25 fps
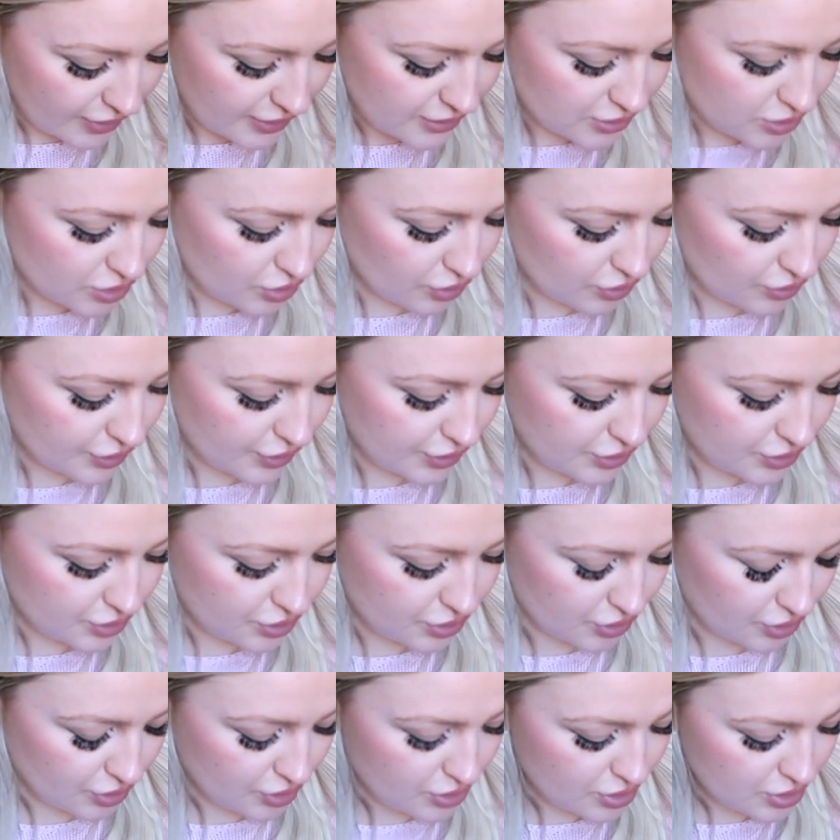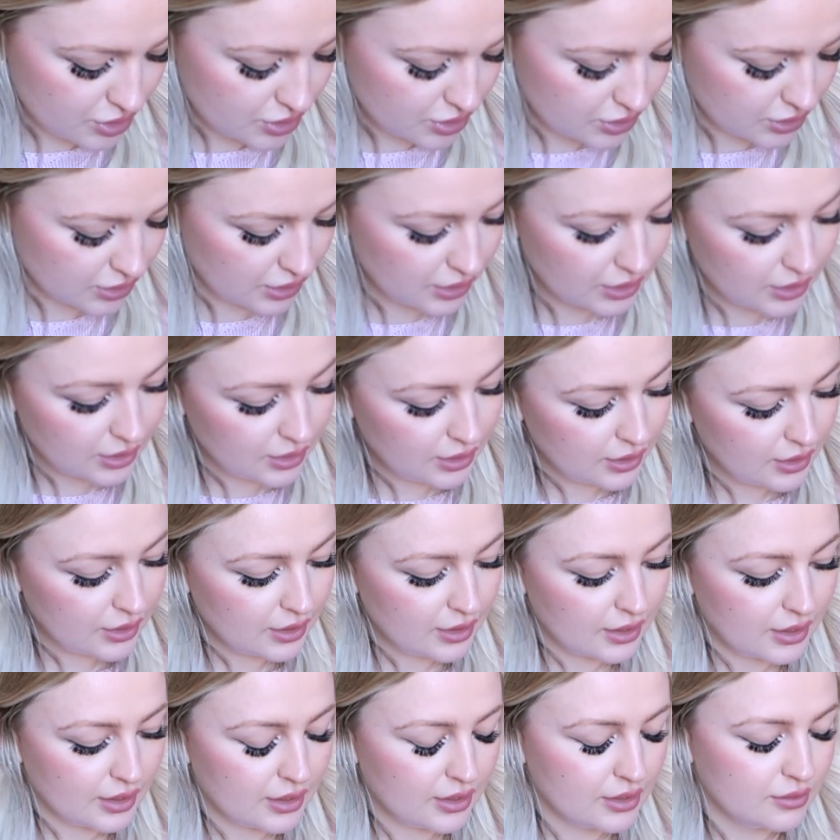by dawn and dusk.
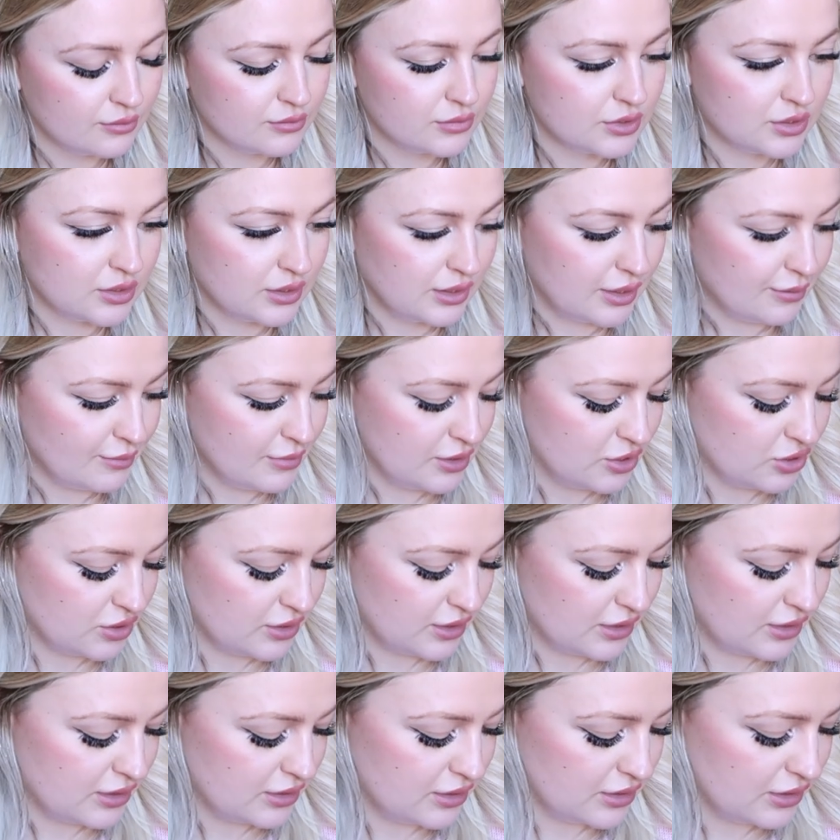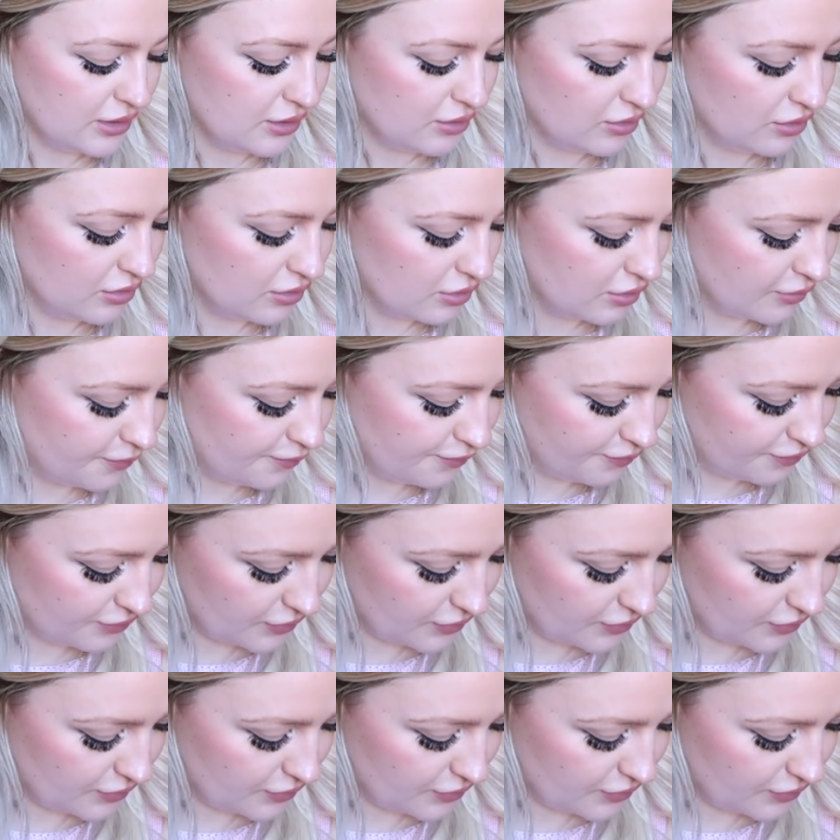So let me just get this little